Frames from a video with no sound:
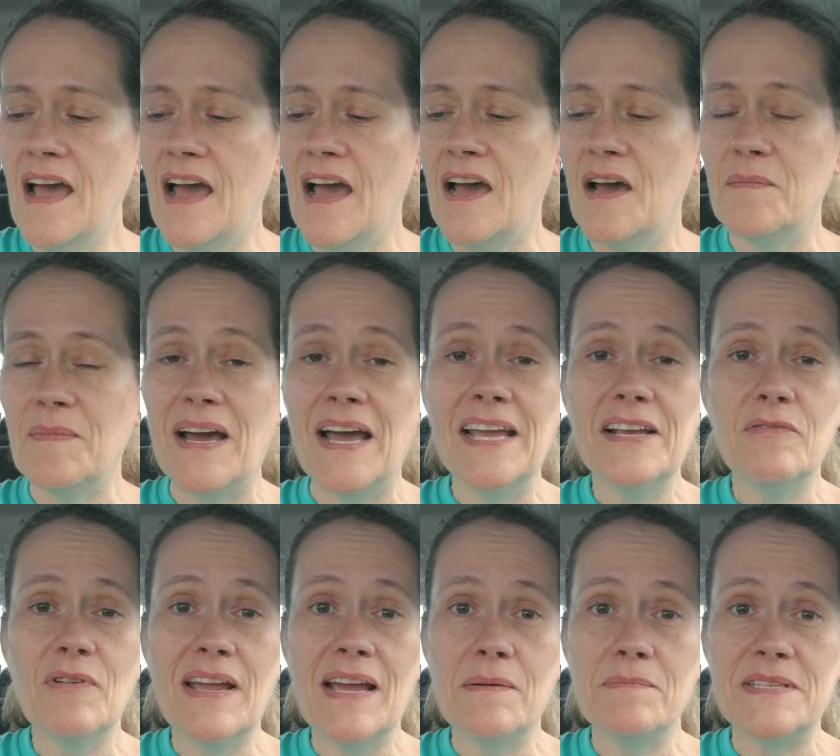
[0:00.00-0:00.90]
um, I
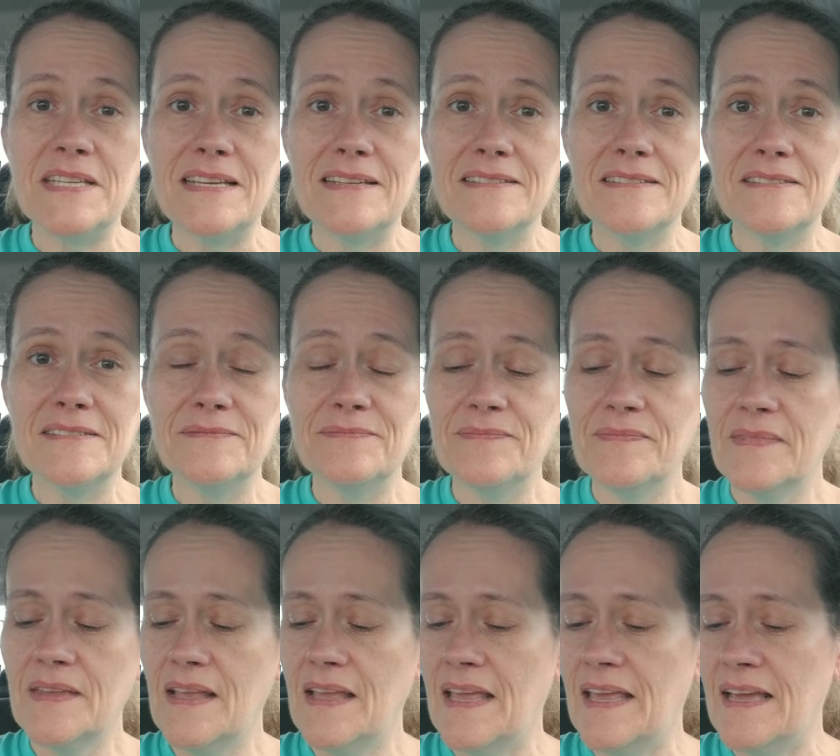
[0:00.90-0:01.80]
grabbed it
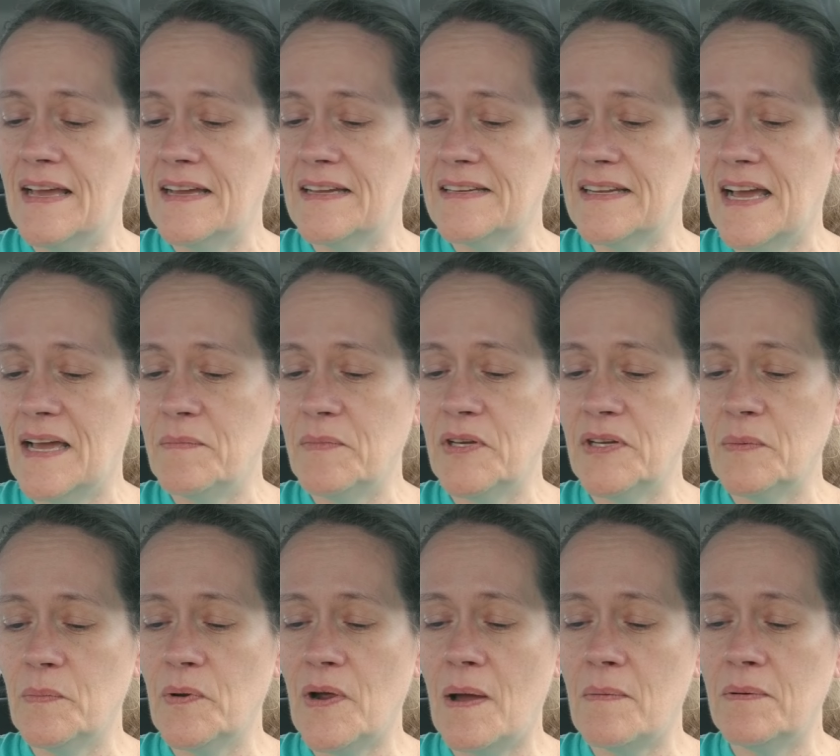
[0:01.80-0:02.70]
and I'm going
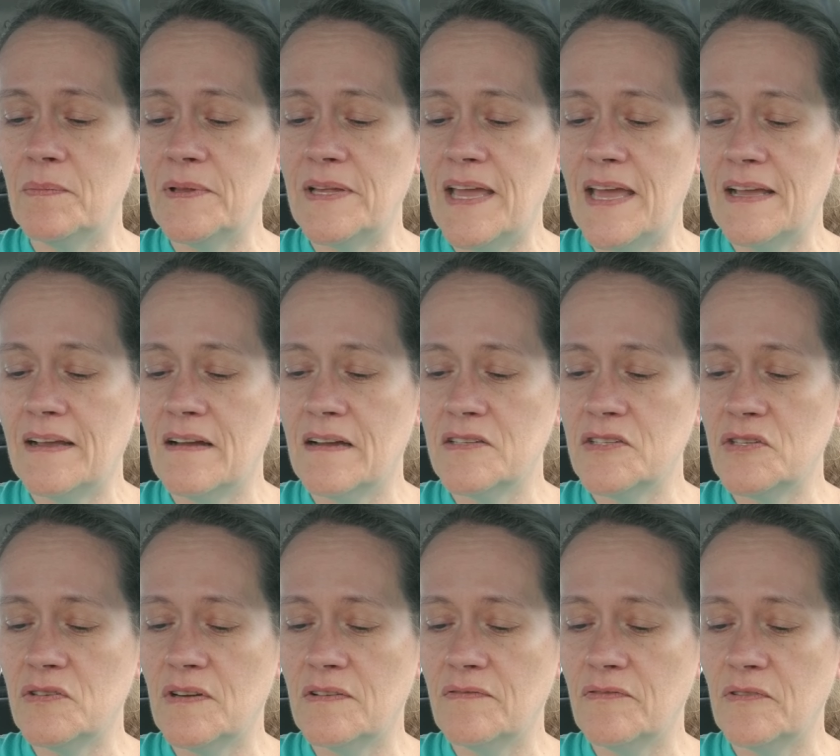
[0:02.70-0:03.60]
to probably hang on
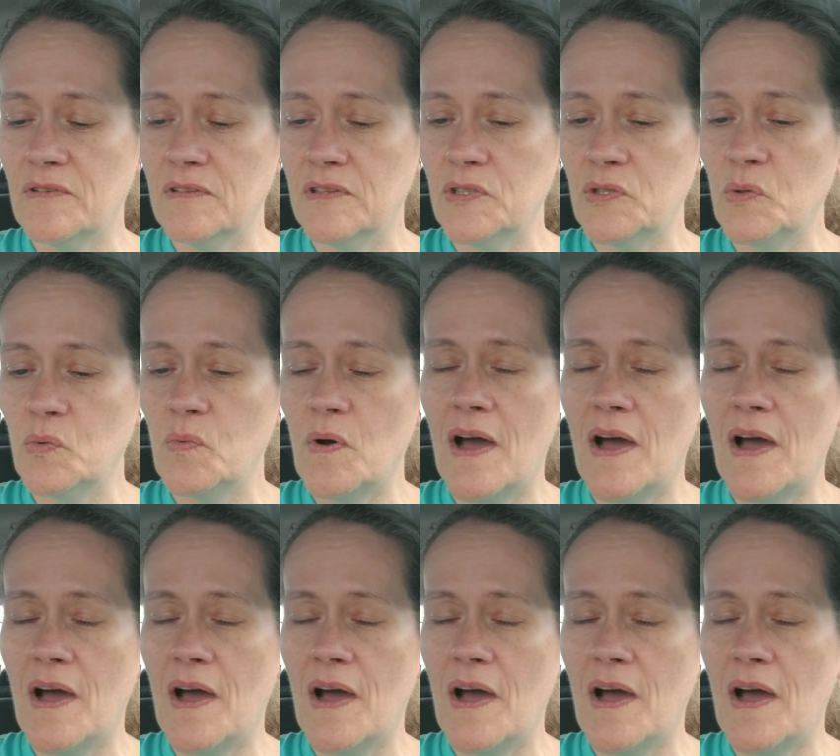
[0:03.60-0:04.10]
to it for a little